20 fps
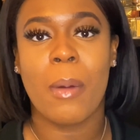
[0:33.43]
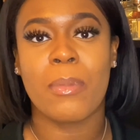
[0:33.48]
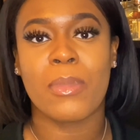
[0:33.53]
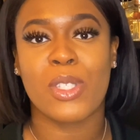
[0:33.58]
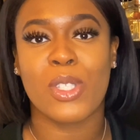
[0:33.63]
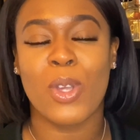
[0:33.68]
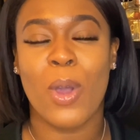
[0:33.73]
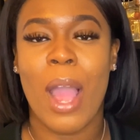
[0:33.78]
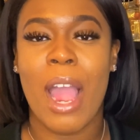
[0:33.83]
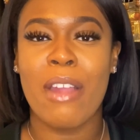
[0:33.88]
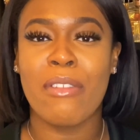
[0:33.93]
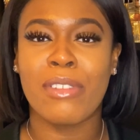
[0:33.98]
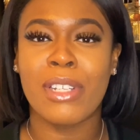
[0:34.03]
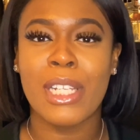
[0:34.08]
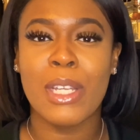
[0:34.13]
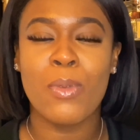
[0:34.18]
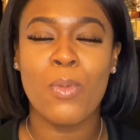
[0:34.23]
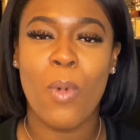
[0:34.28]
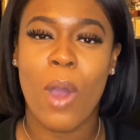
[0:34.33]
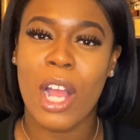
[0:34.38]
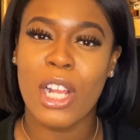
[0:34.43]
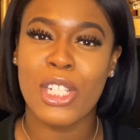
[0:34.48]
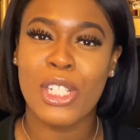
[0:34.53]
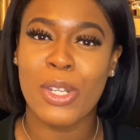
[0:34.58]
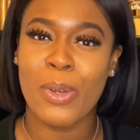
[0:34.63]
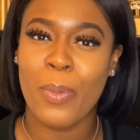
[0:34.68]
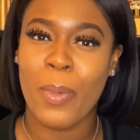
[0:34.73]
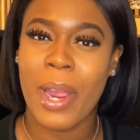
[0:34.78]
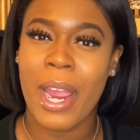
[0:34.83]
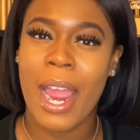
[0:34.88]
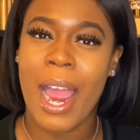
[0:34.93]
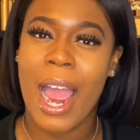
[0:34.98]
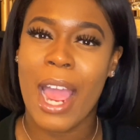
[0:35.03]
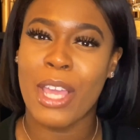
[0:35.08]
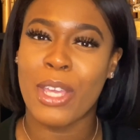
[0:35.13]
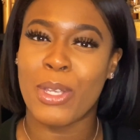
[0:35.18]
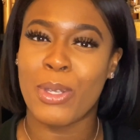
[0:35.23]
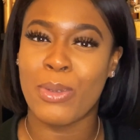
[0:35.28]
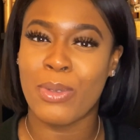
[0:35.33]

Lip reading: So I really watch the way I use